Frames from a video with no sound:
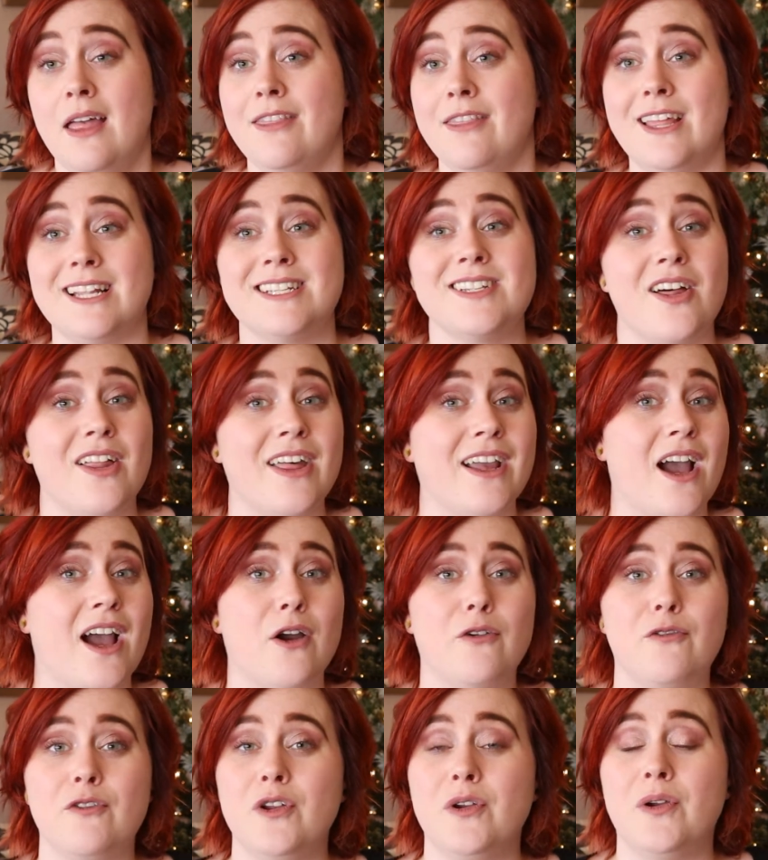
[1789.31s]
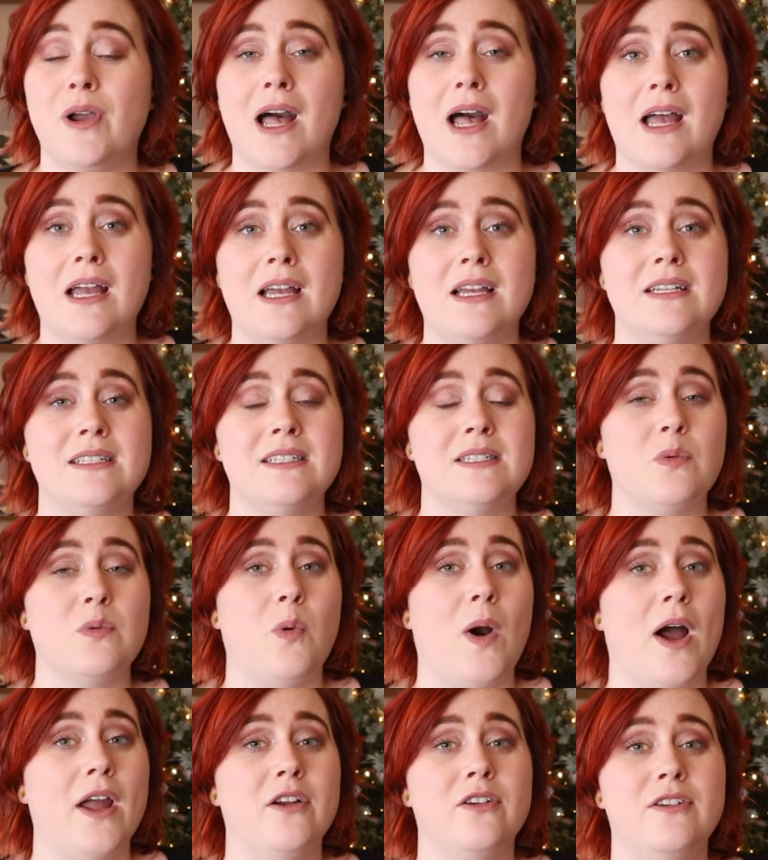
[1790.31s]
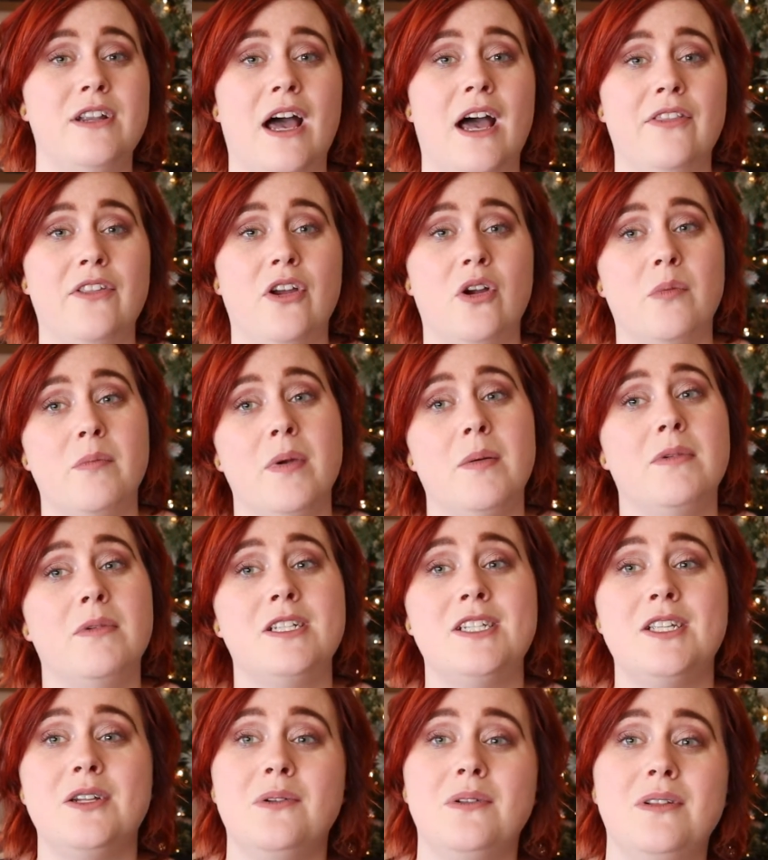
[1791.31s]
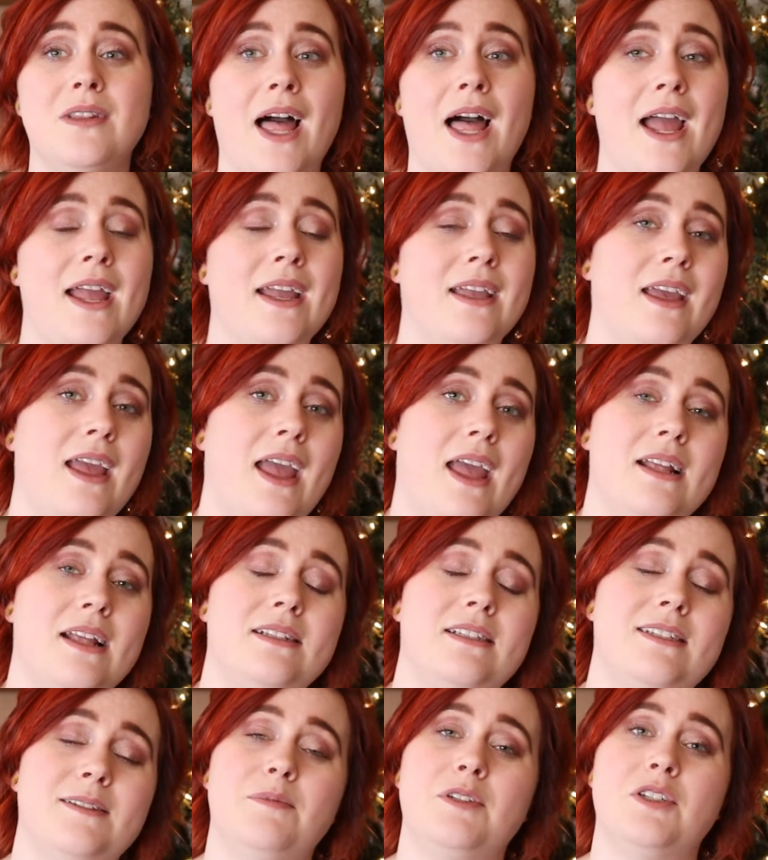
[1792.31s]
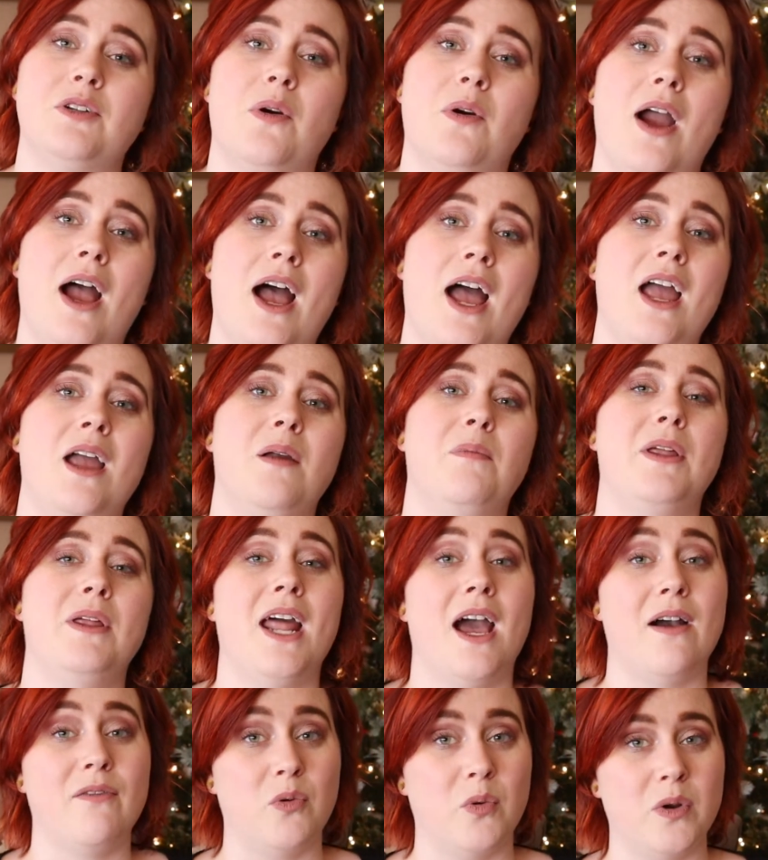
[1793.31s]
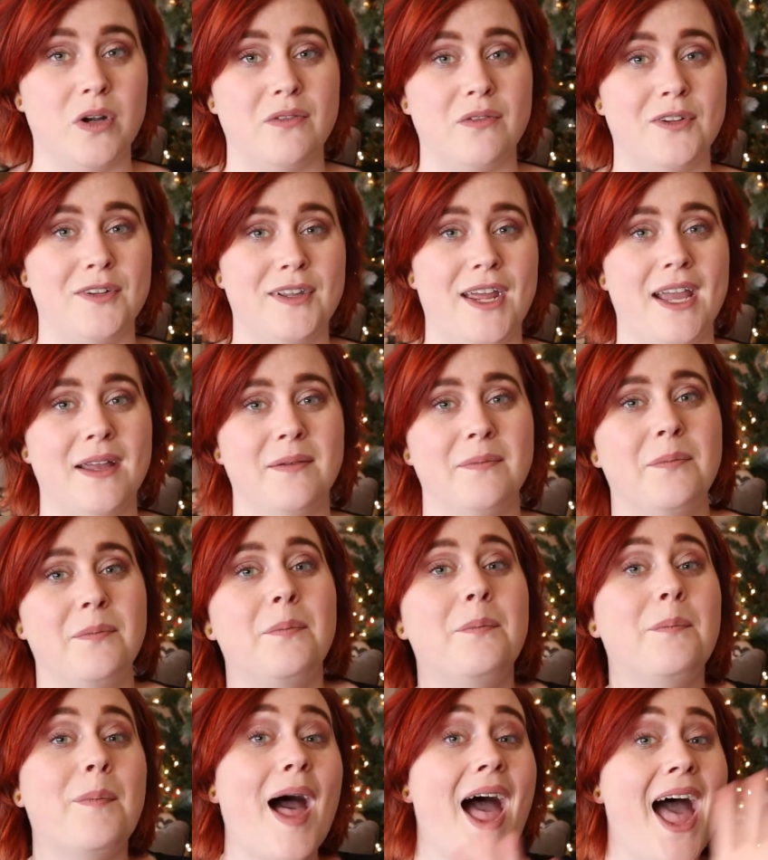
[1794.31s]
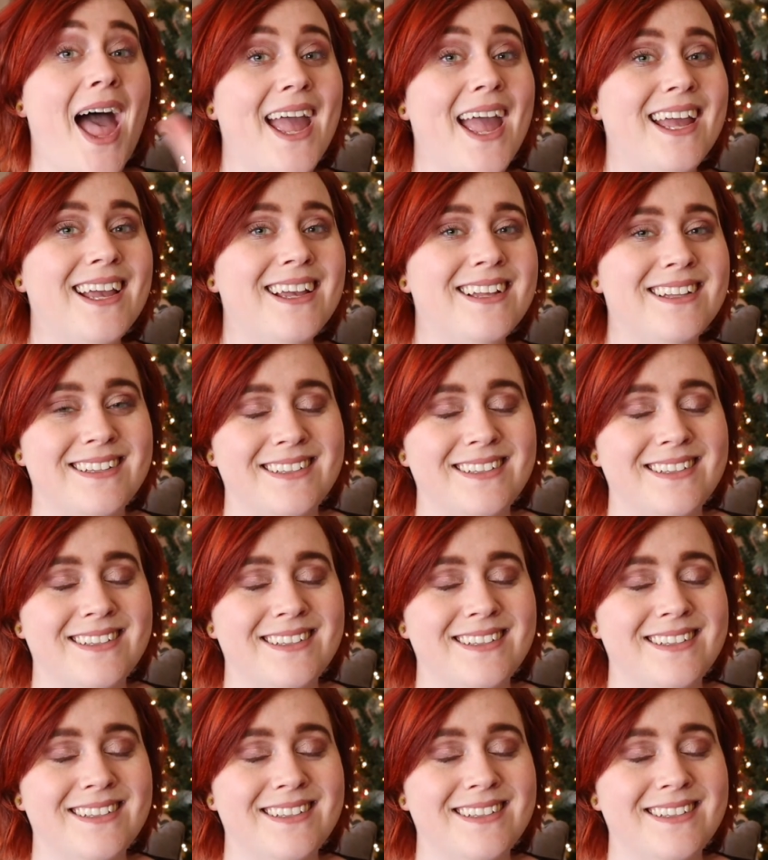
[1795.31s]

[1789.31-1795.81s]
That's all I got for you guys. While you're down there, remember to like and subscribe, and have a wonderful day. Bye!